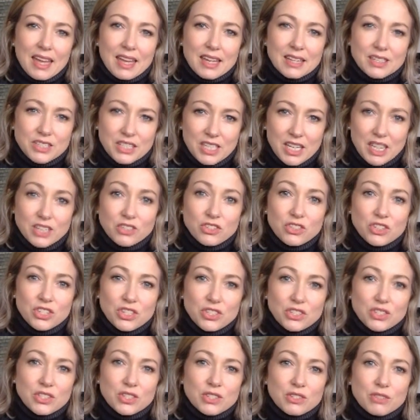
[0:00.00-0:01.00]
to
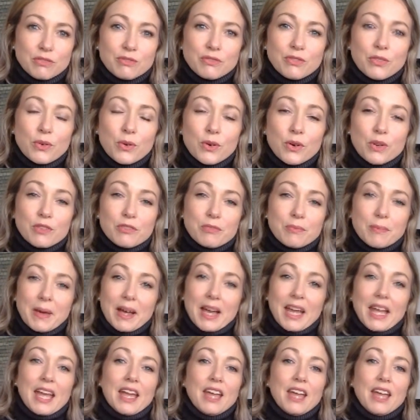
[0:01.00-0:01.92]
introduce you to 4 of my